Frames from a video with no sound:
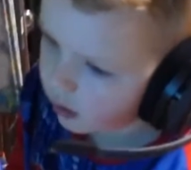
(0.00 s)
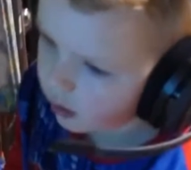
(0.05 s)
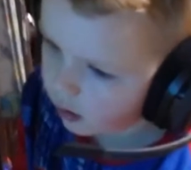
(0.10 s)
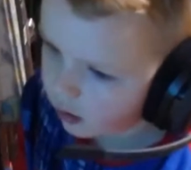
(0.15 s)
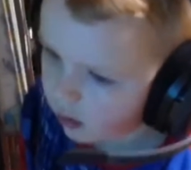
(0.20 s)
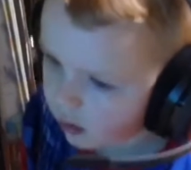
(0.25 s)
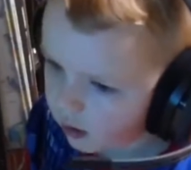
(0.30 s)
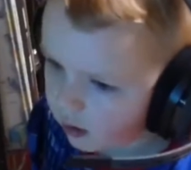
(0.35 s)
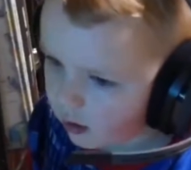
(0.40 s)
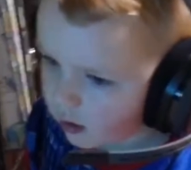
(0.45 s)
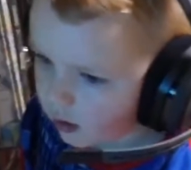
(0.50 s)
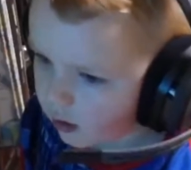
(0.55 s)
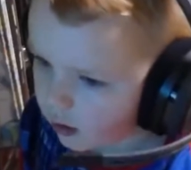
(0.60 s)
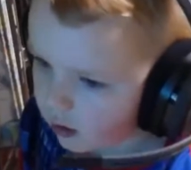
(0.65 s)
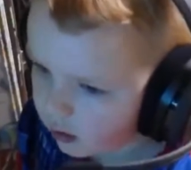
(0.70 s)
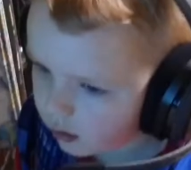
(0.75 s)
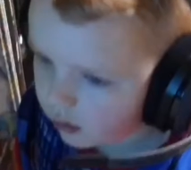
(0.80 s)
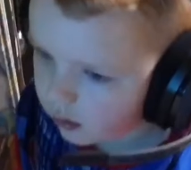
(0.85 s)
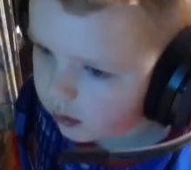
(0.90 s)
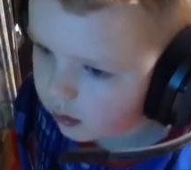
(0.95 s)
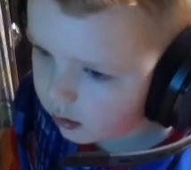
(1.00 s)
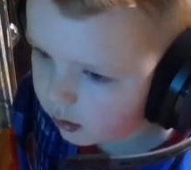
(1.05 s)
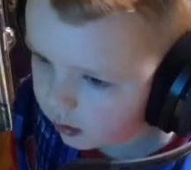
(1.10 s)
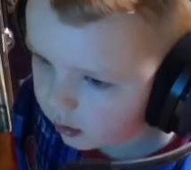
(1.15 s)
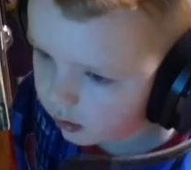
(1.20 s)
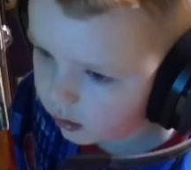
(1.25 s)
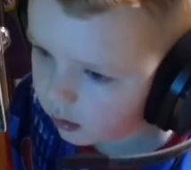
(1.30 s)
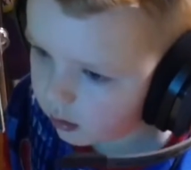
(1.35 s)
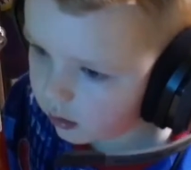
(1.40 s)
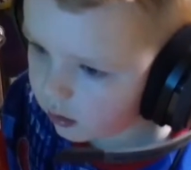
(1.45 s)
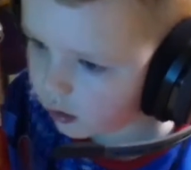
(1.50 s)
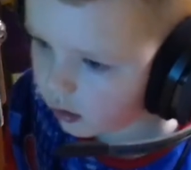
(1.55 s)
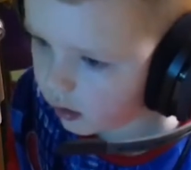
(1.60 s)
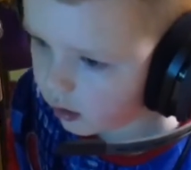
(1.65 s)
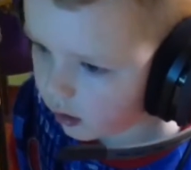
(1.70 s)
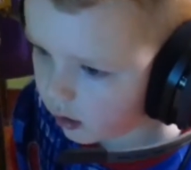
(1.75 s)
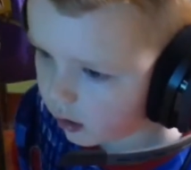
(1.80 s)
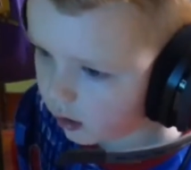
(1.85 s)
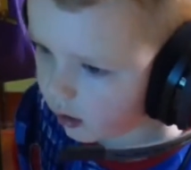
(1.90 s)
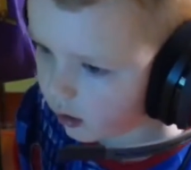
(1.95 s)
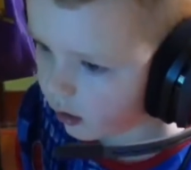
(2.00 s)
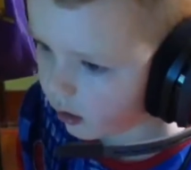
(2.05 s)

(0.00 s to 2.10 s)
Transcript: the little microphone, because he just